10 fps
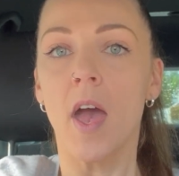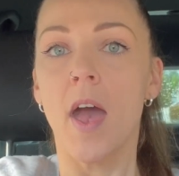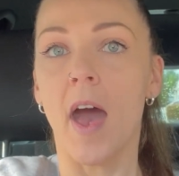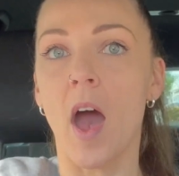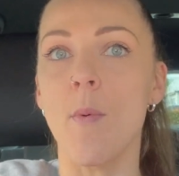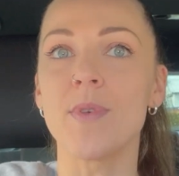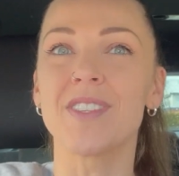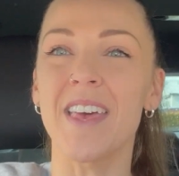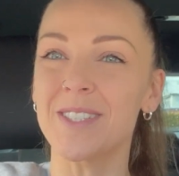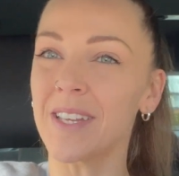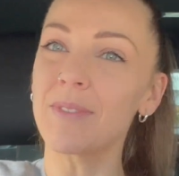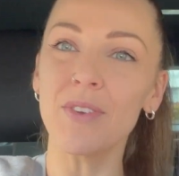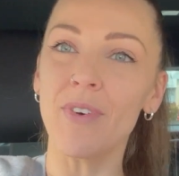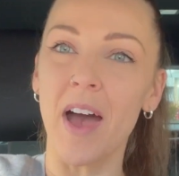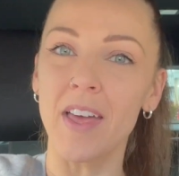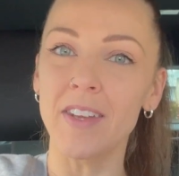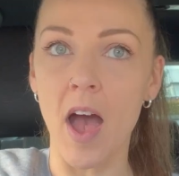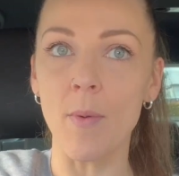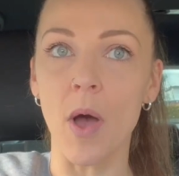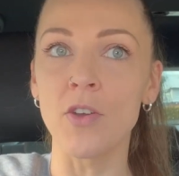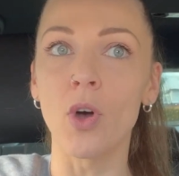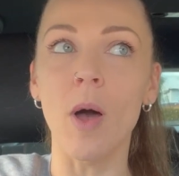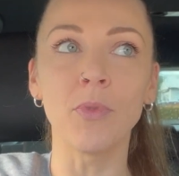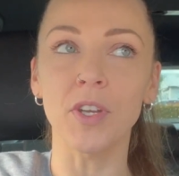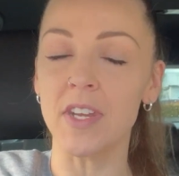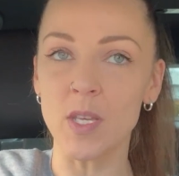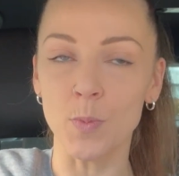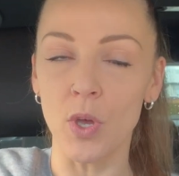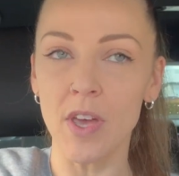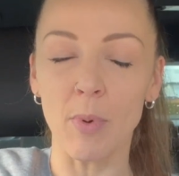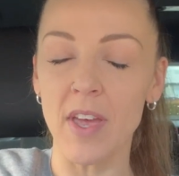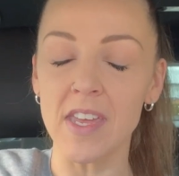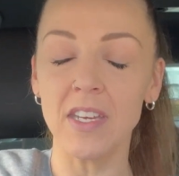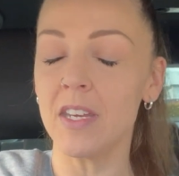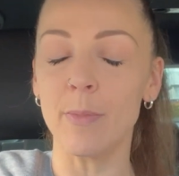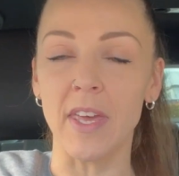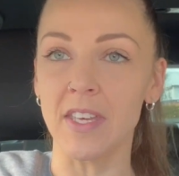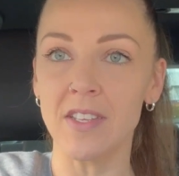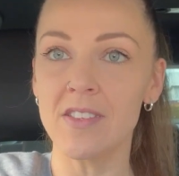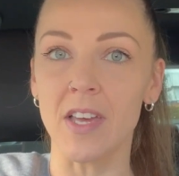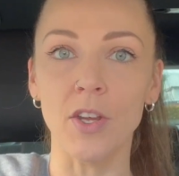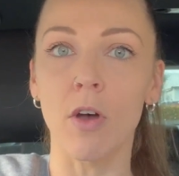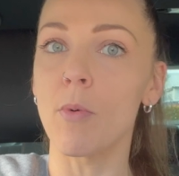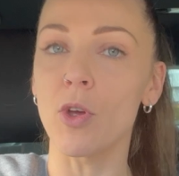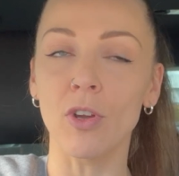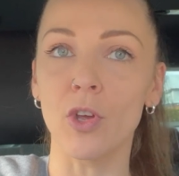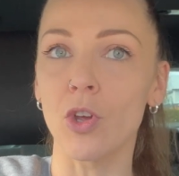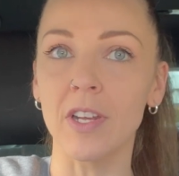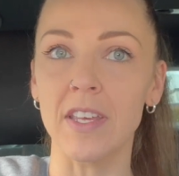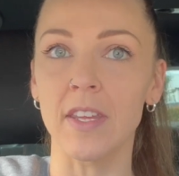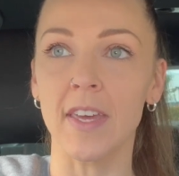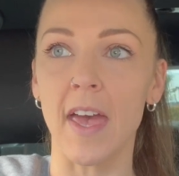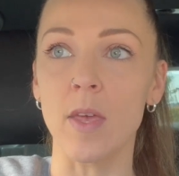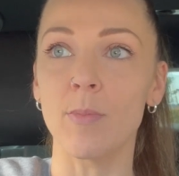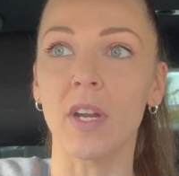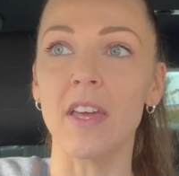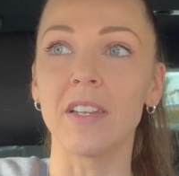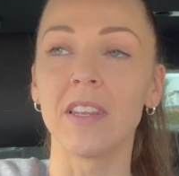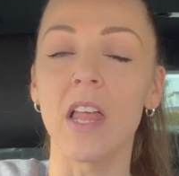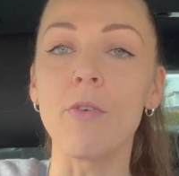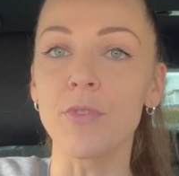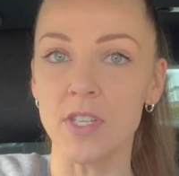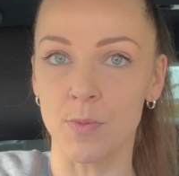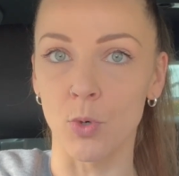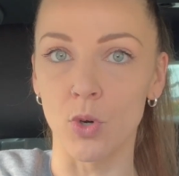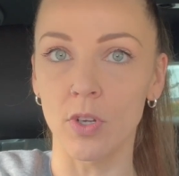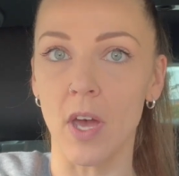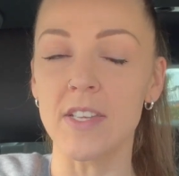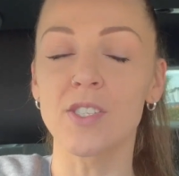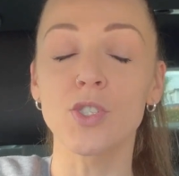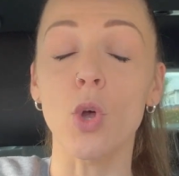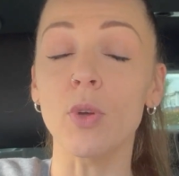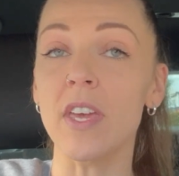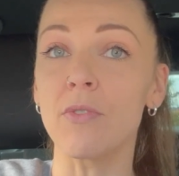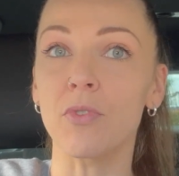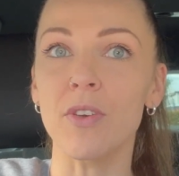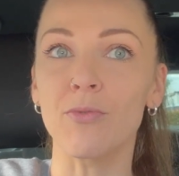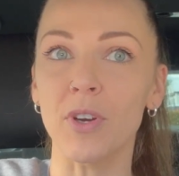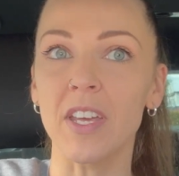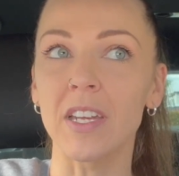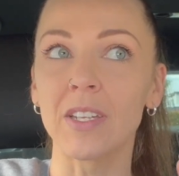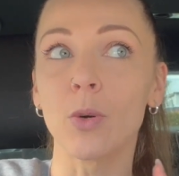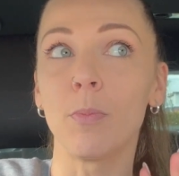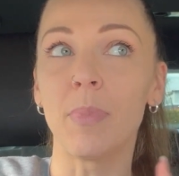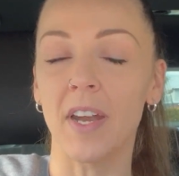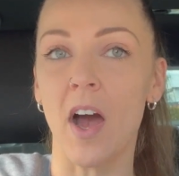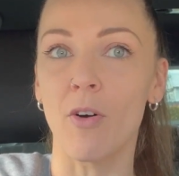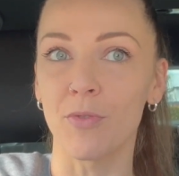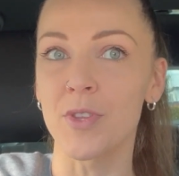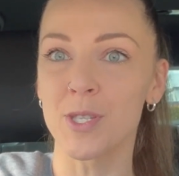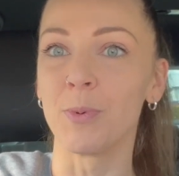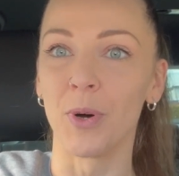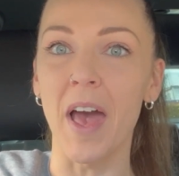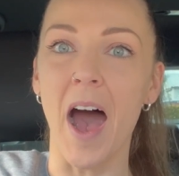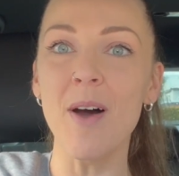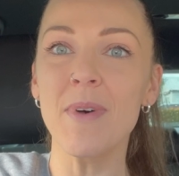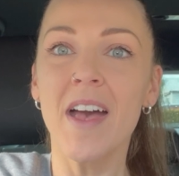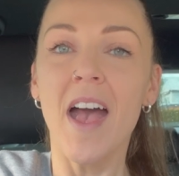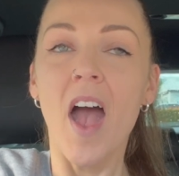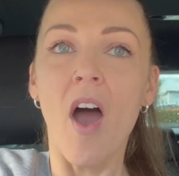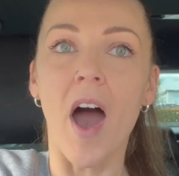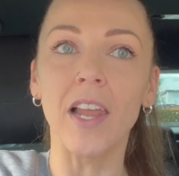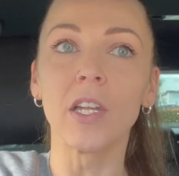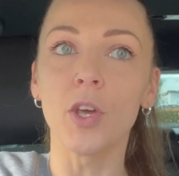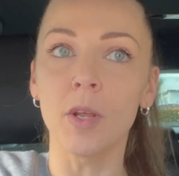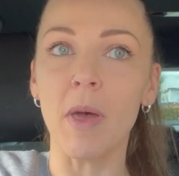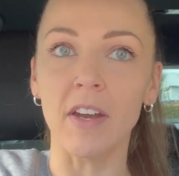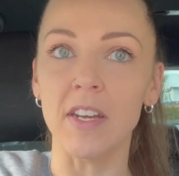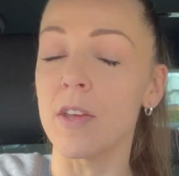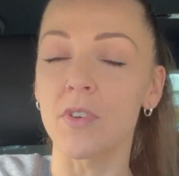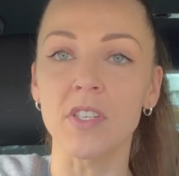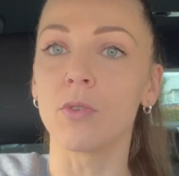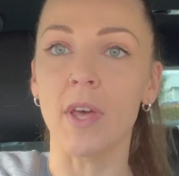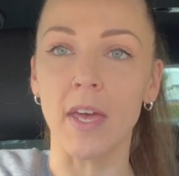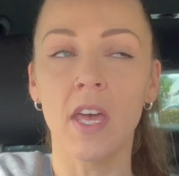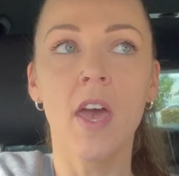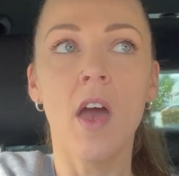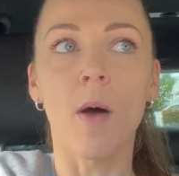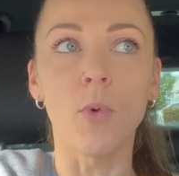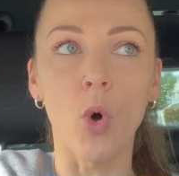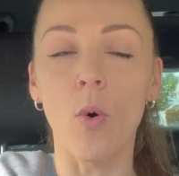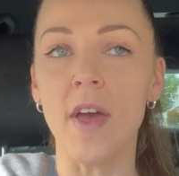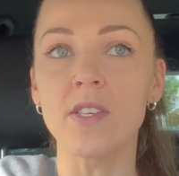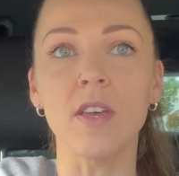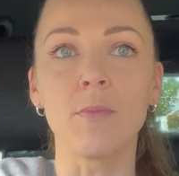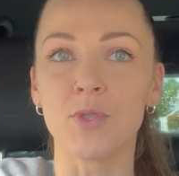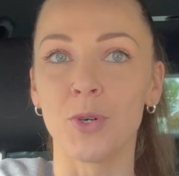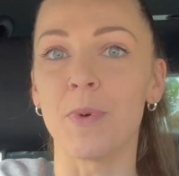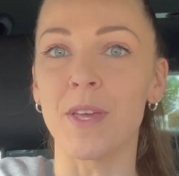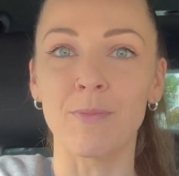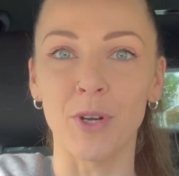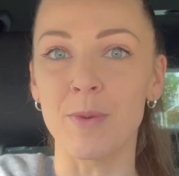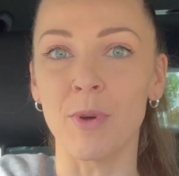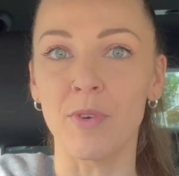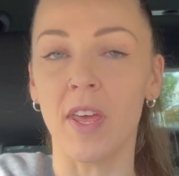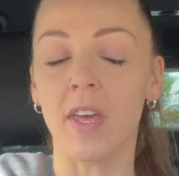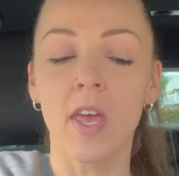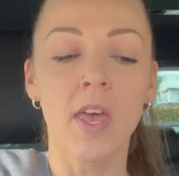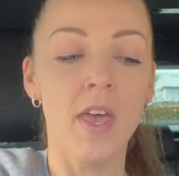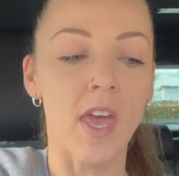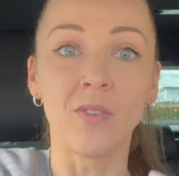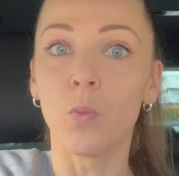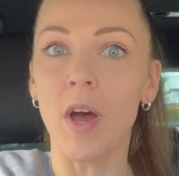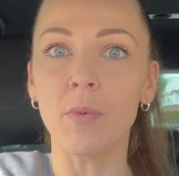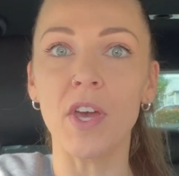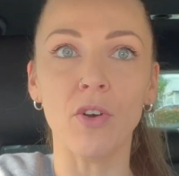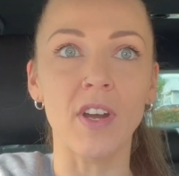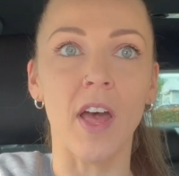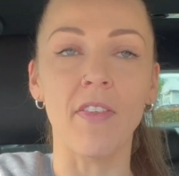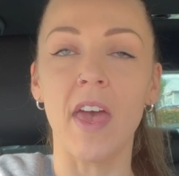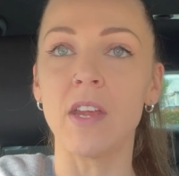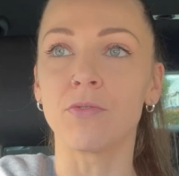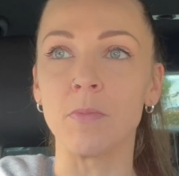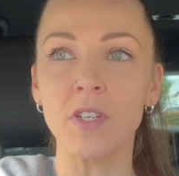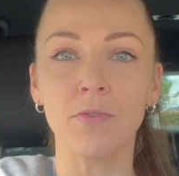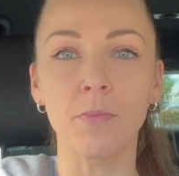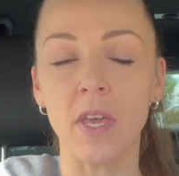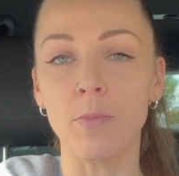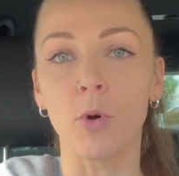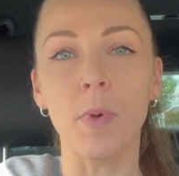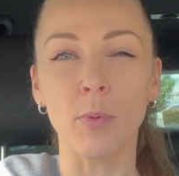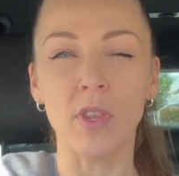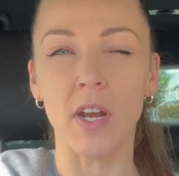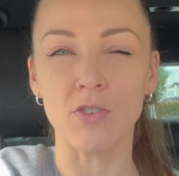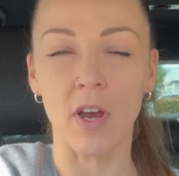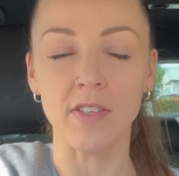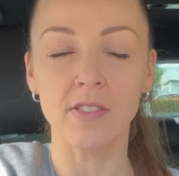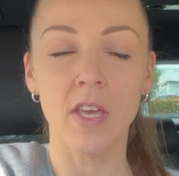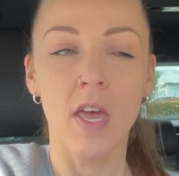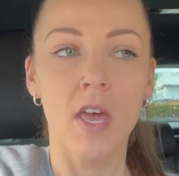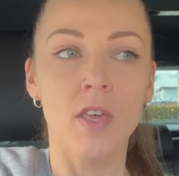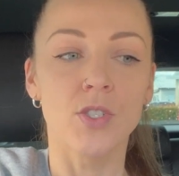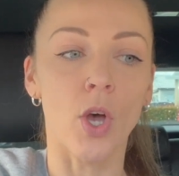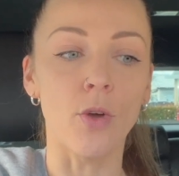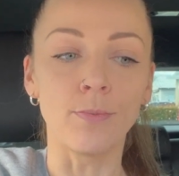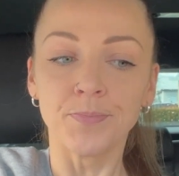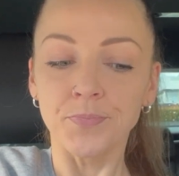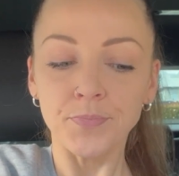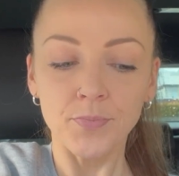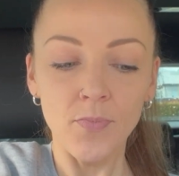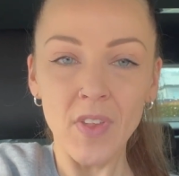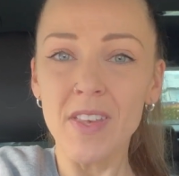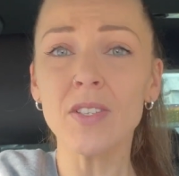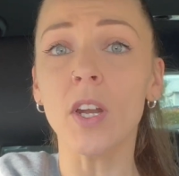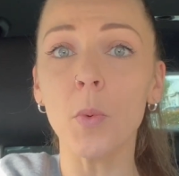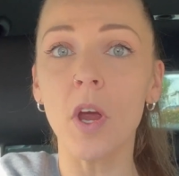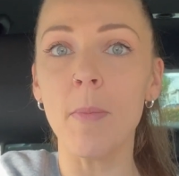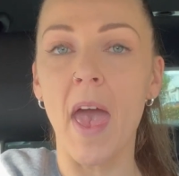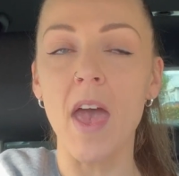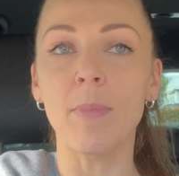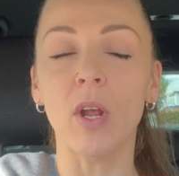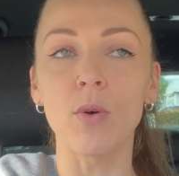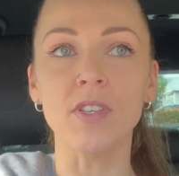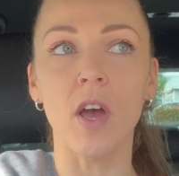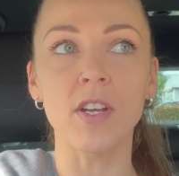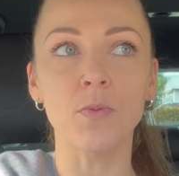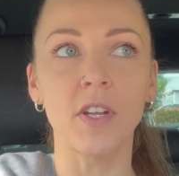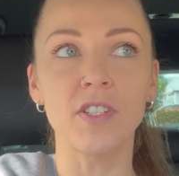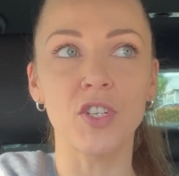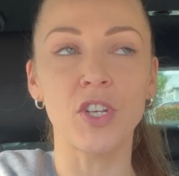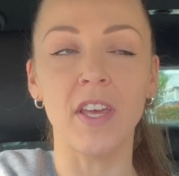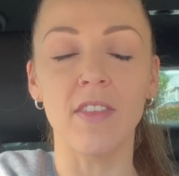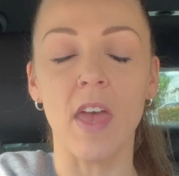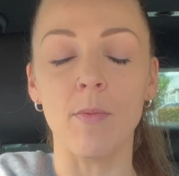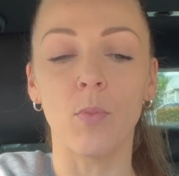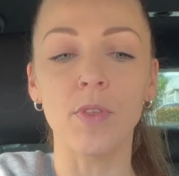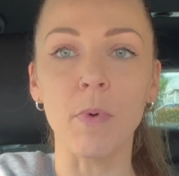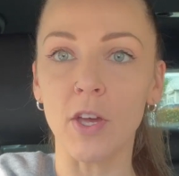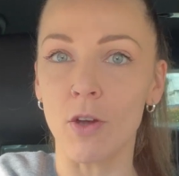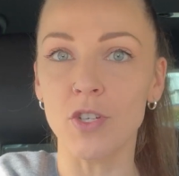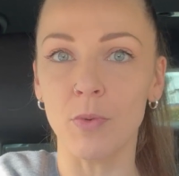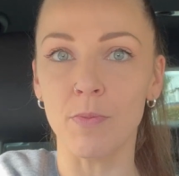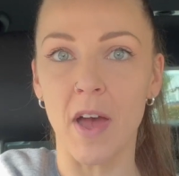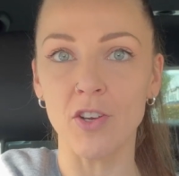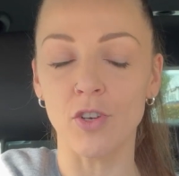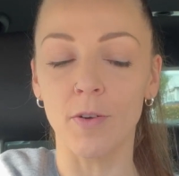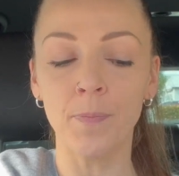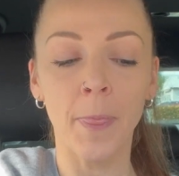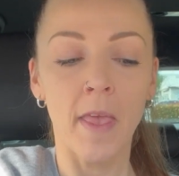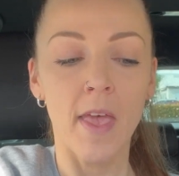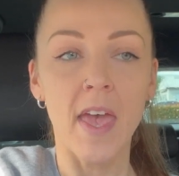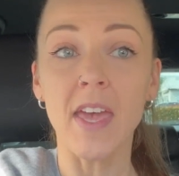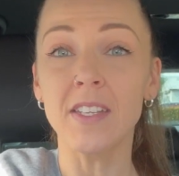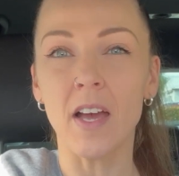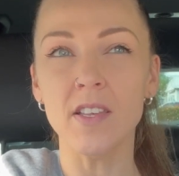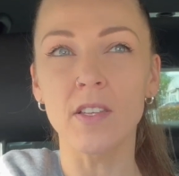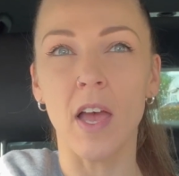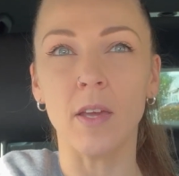So that's going to be fun. I'm not an expert by any means. I know I'm early in the game, but I love the sport. I soak every freaking little bit of the sport up. I learn about it every single day. I'm always absorbing bodybuilding in one way or another and from different people that I trust. So it's kind of where I'm at. But also I just wanted to share that with my coaching with Marjon, he does